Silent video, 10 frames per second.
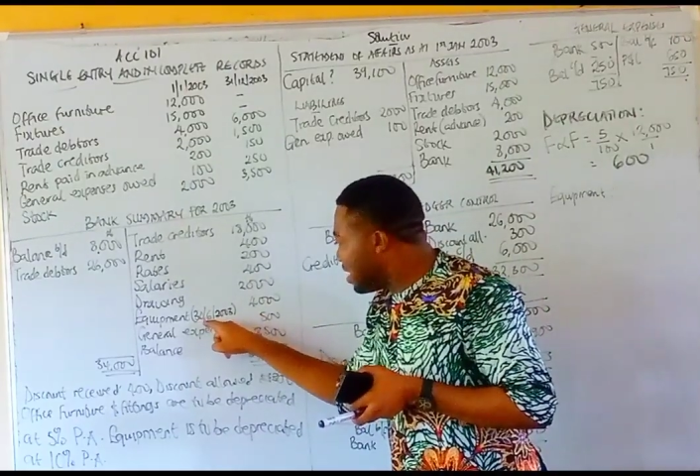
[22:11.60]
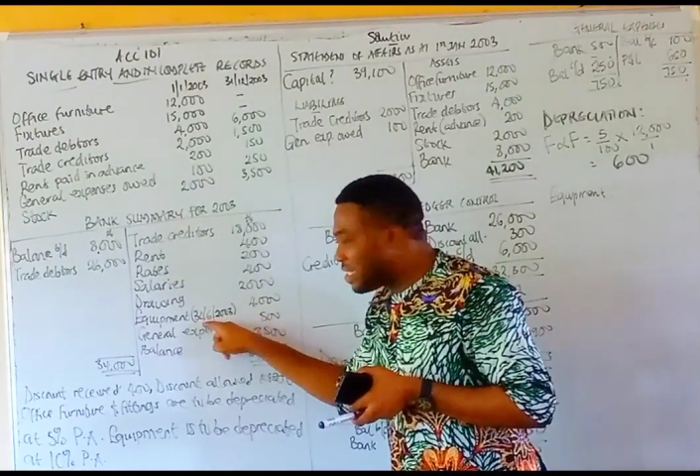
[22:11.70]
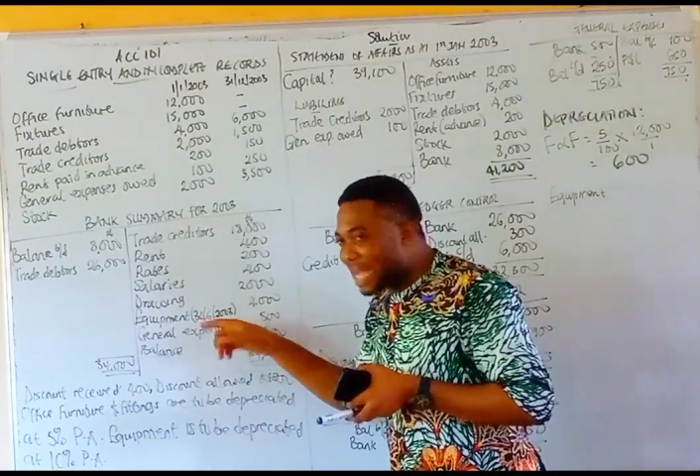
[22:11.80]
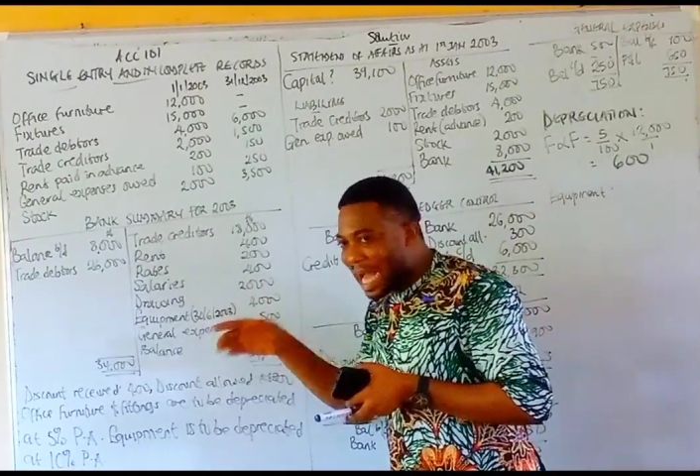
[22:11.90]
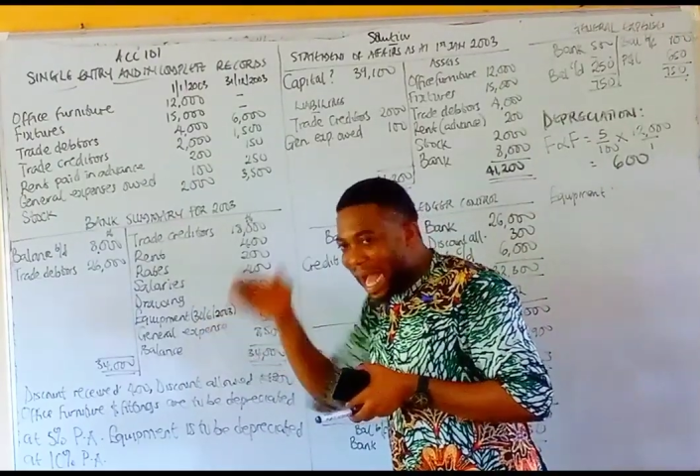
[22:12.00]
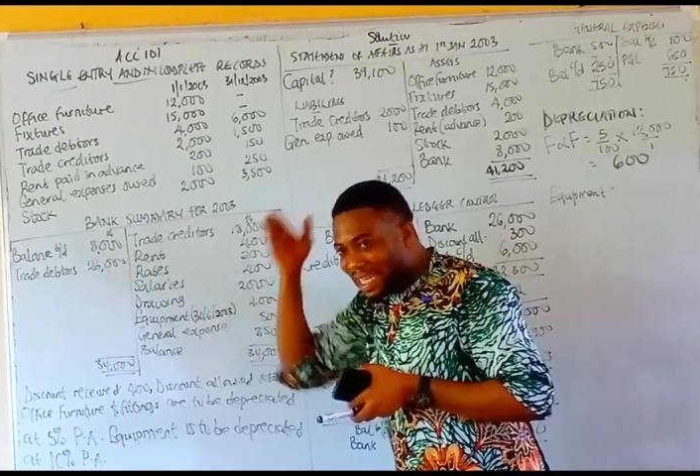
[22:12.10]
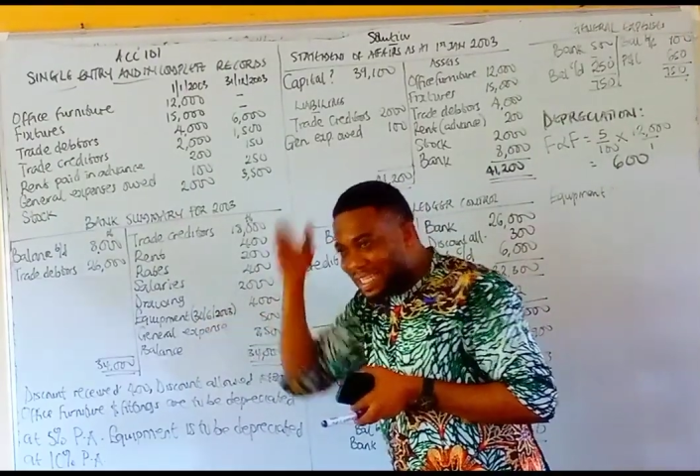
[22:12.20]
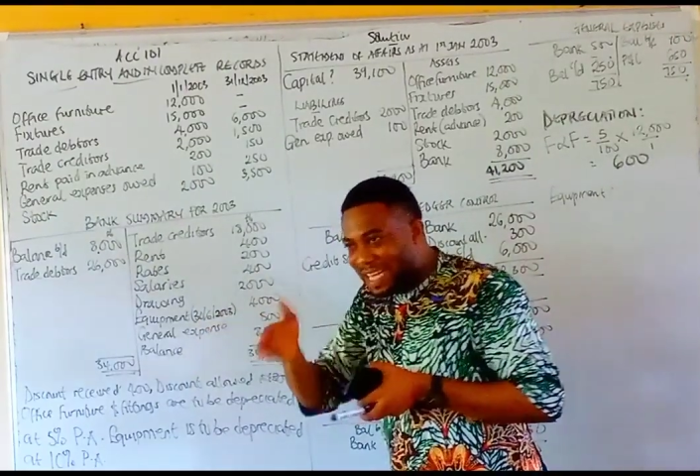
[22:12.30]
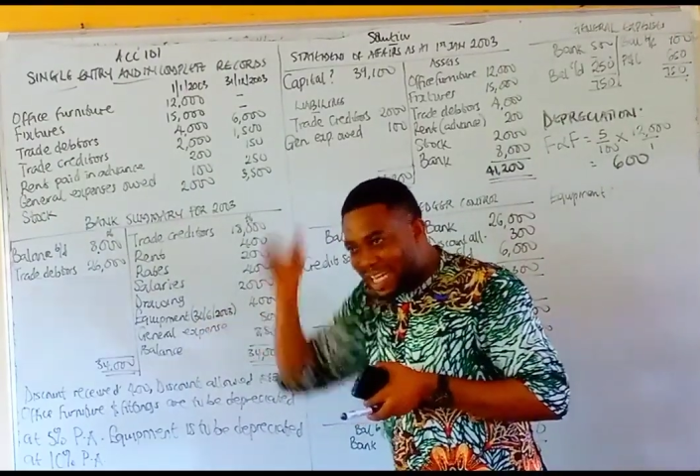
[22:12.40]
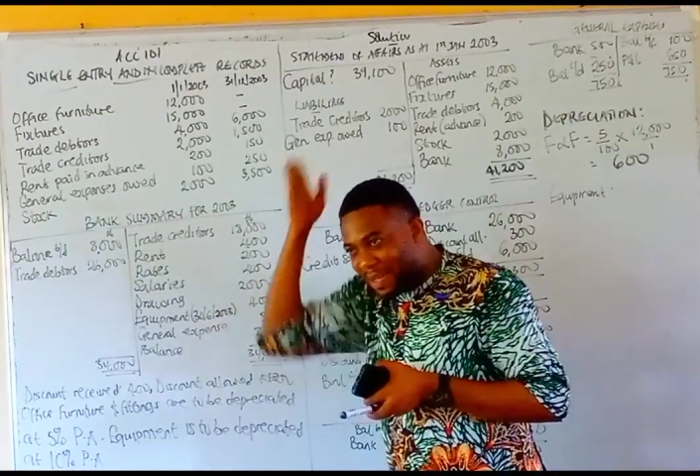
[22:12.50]
this at
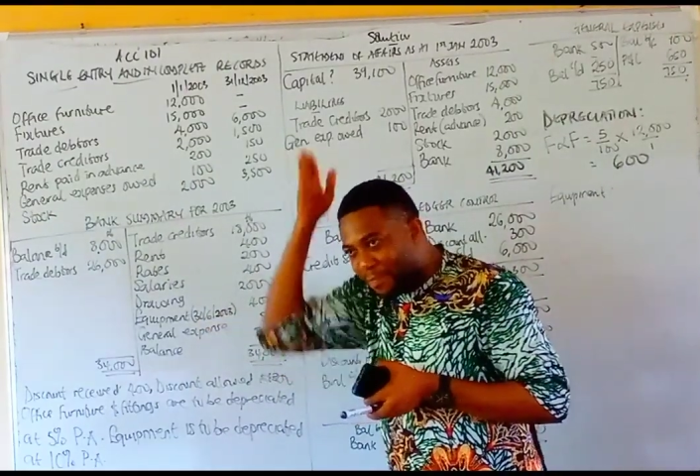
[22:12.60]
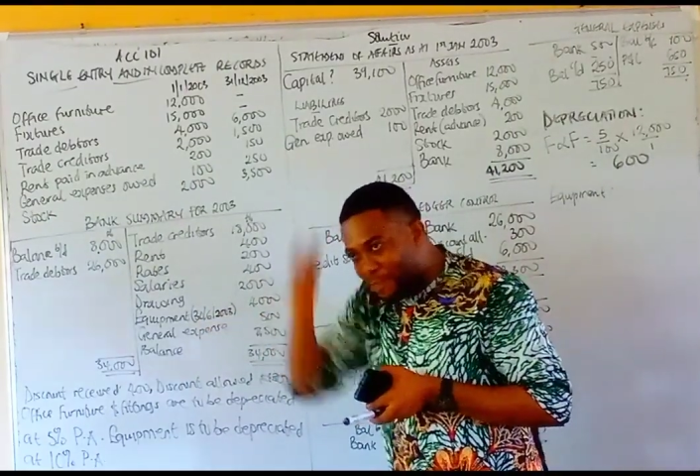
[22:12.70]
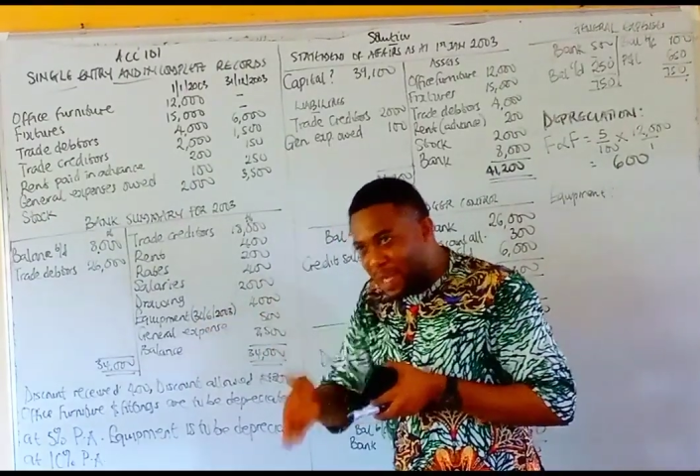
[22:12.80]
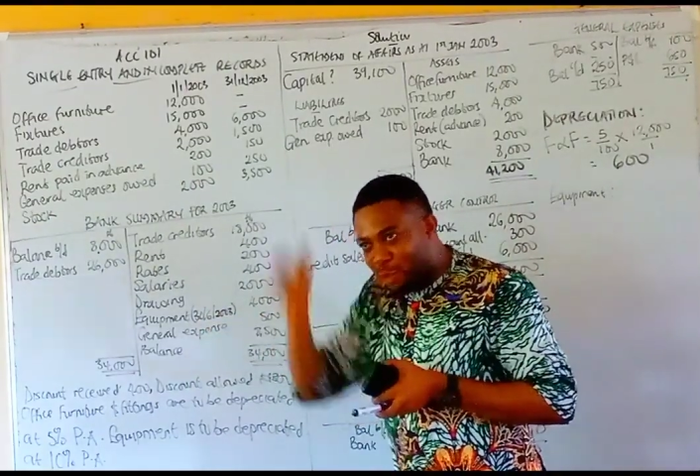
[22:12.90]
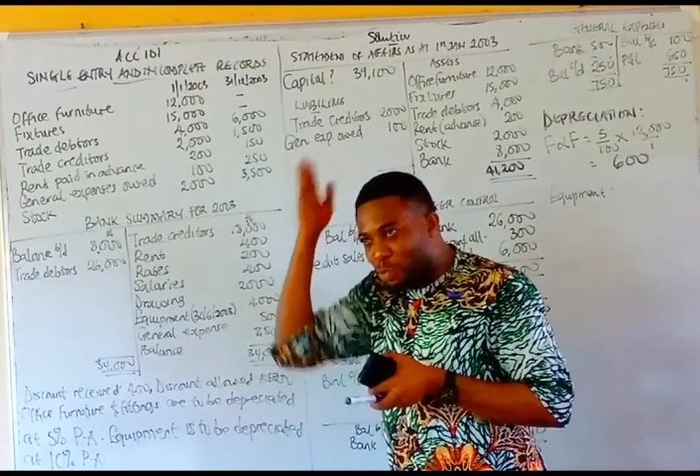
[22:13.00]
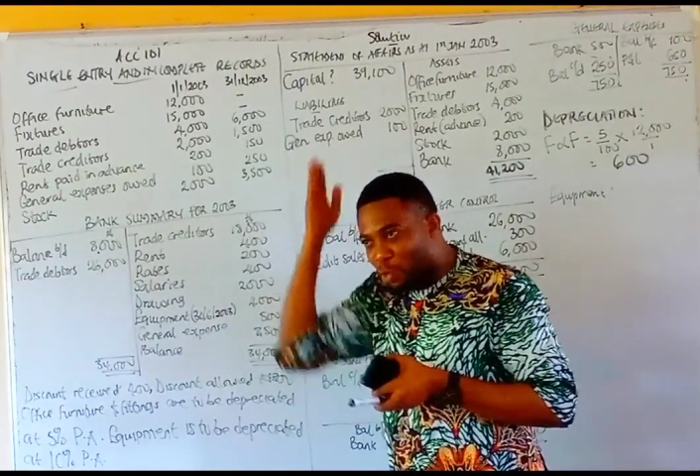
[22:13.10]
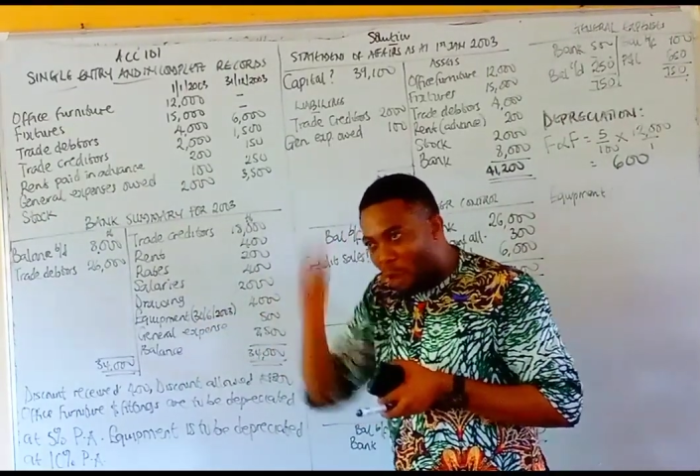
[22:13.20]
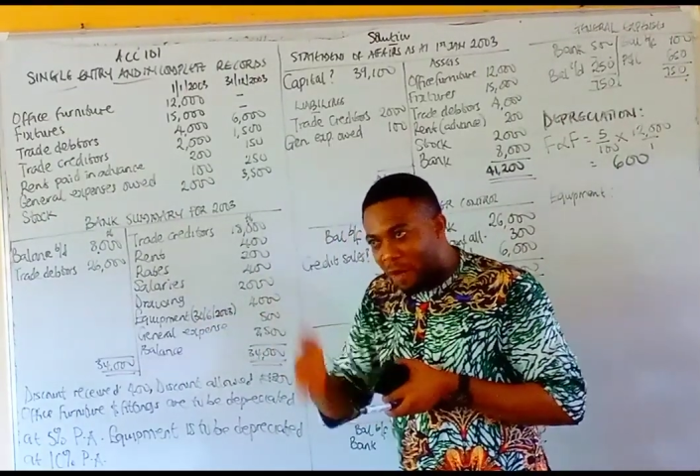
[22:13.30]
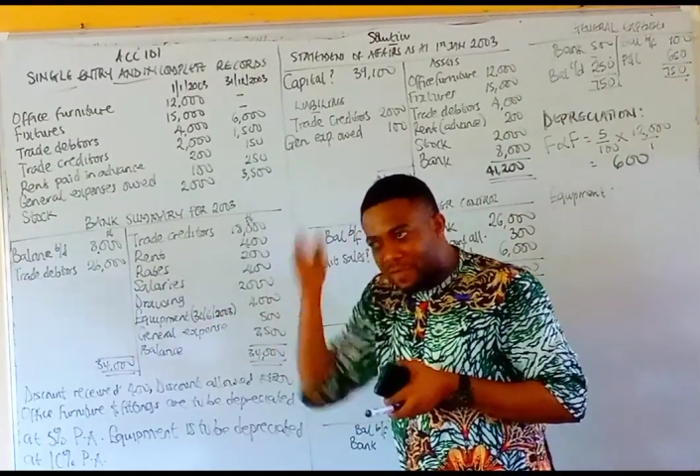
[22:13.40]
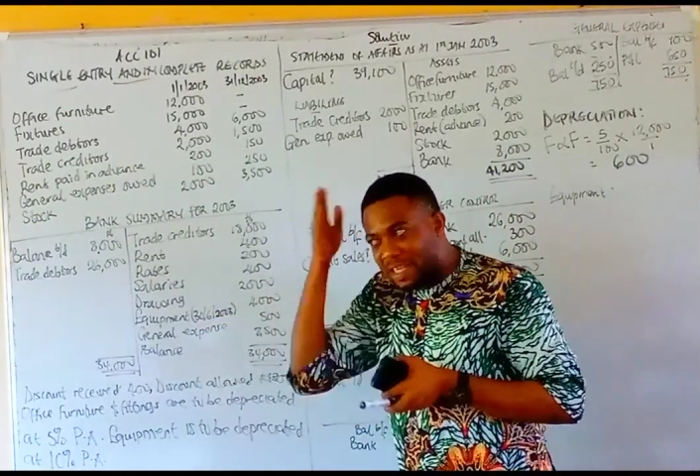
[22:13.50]
the middle
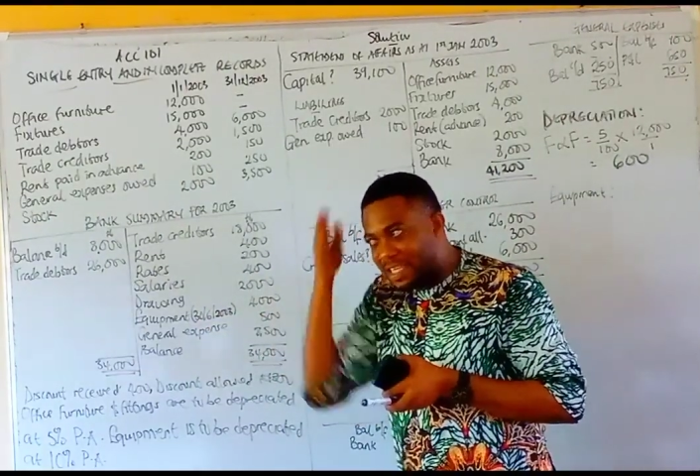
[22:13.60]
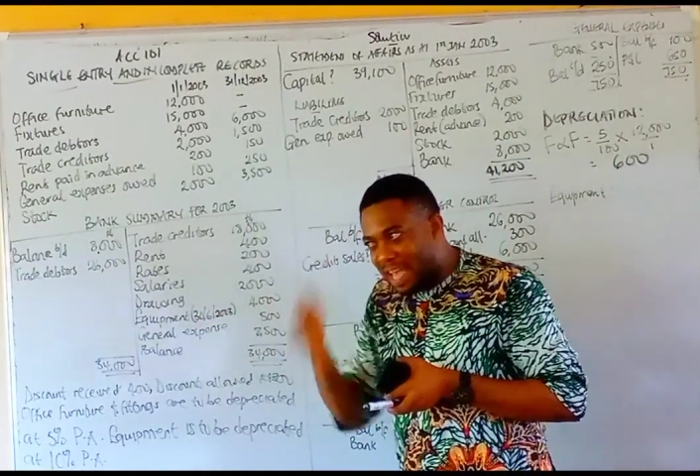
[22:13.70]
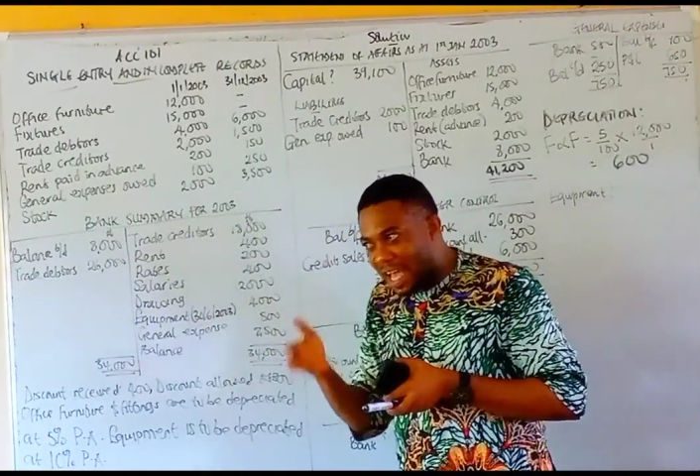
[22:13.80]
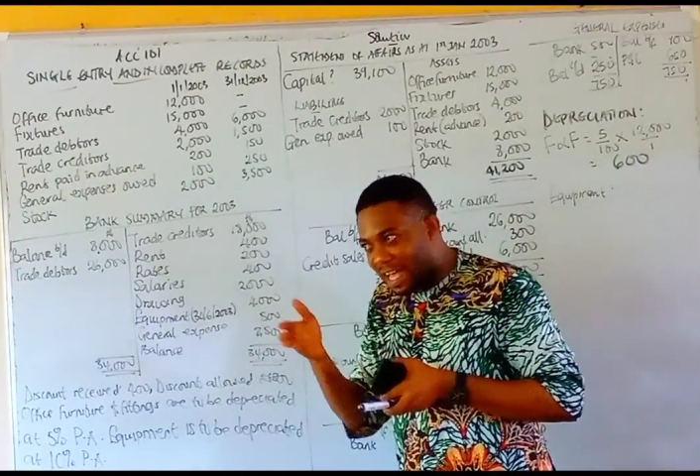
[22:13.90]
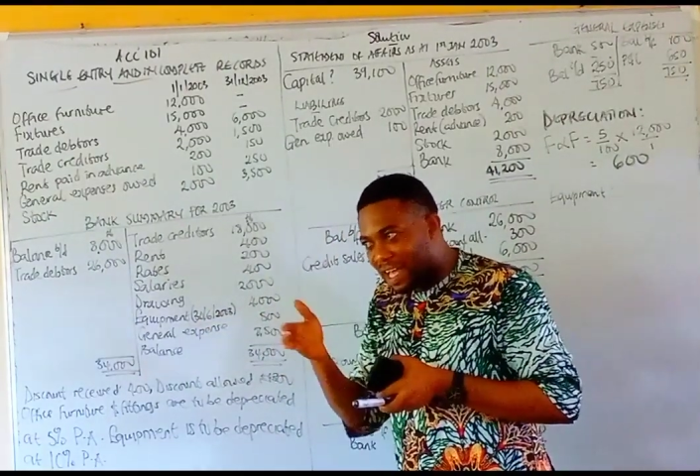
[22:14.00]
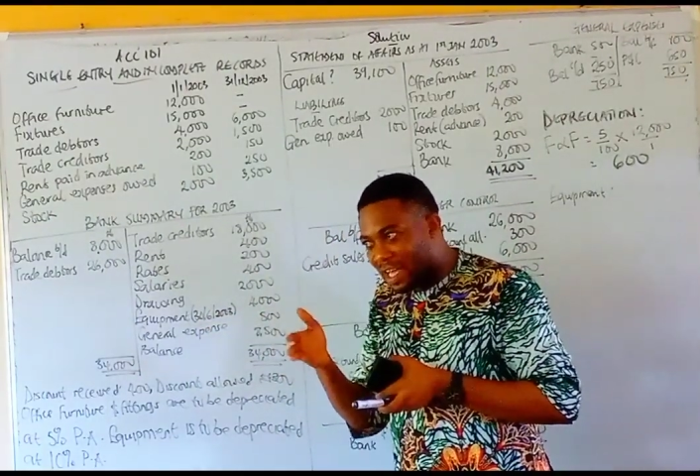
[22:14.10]
of the year.